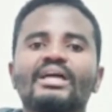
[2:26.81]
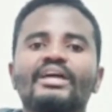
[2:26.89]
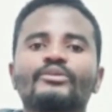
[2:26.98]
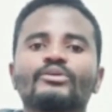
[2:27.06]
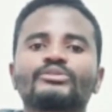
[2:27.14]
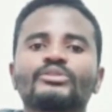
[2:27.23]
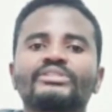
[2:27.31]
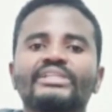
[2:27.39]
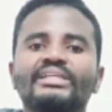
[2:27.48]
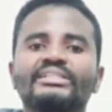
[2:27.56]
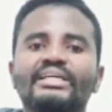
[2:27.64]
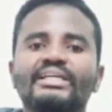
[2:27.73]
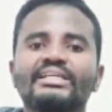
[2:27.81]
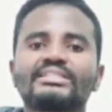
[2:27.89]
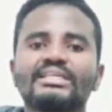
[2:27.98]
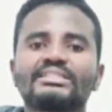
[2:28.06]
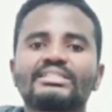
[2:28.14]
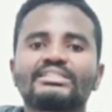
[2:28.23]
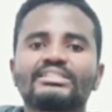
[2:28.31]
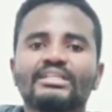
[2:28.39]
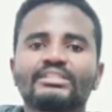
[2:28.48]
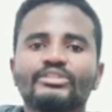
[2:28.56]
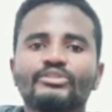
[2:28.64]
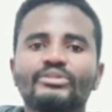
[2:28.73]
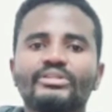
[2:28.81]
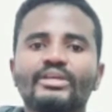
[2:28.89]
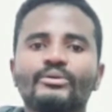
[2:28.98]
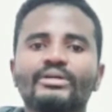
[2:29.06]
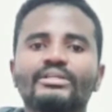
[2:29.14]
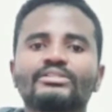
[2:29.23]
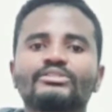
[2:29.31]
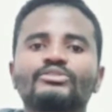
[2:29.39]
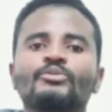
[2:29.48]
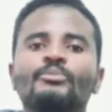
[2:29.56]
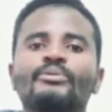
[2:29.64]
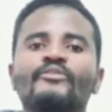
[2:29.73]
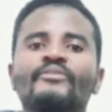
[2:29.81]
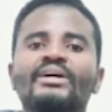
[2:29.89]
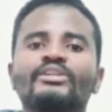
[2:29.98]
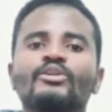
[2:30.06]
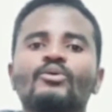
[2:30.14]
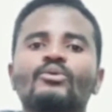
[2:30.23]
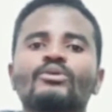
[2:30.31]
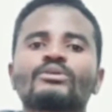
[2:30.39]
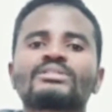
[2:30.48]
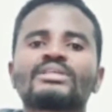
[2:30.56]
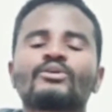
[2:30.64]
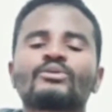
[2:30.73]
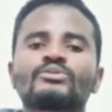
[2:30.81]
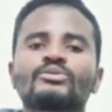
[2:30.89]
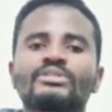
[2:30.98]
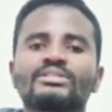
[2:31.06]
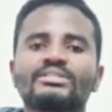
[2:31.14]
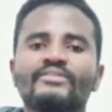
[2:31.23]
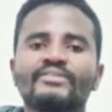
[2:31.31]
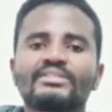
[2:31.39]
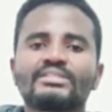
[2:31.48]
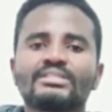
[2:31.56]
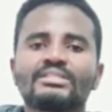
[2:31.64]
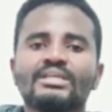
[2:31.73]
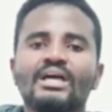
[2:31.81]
and also trained LSAs as child and youth care workers to provide low-cost psychosocial services.